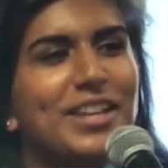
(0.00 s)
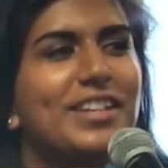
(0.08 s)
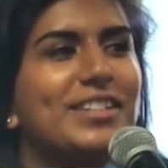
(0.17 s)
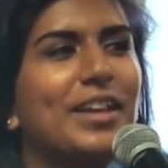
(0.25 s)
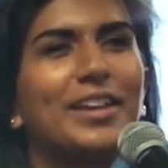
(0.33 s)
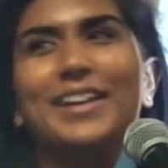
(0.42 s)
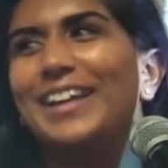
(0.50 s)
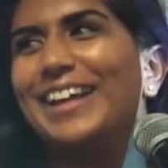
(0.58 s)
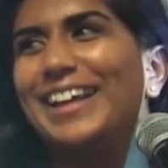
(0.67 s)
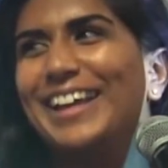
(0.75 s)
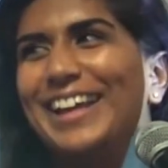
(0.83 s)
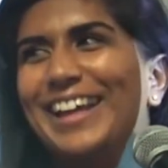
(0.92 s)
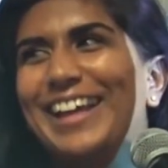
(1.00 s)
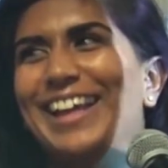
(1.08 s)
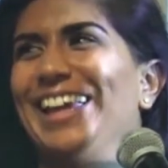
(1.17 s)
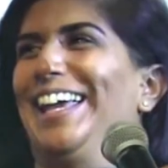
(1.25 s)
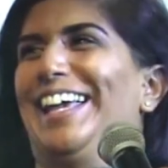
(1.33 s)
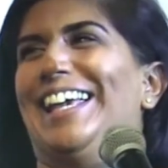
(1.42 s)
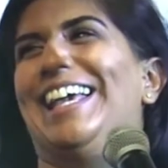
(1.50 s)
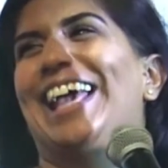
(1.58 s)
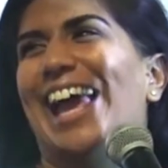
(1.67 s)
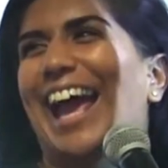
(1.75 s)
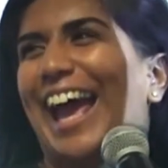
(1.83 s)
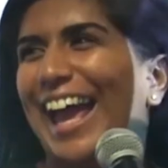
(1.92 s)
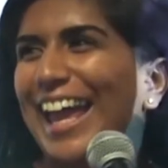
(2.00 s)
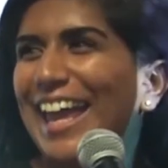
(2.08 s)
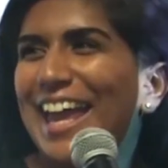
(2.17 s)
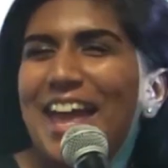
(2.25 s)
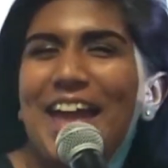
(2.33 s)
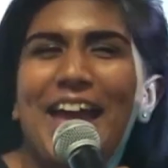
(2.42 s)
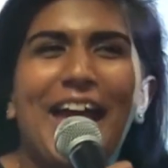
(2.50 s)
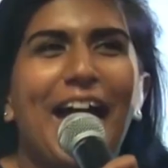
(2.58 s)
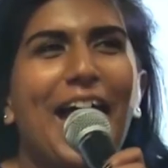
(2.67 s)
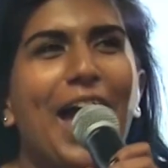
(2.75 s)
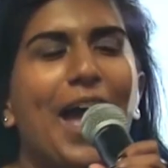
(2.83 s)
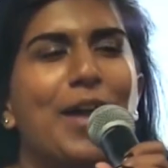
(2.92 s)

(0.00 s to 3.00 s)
I wish we could standardize that in the industry.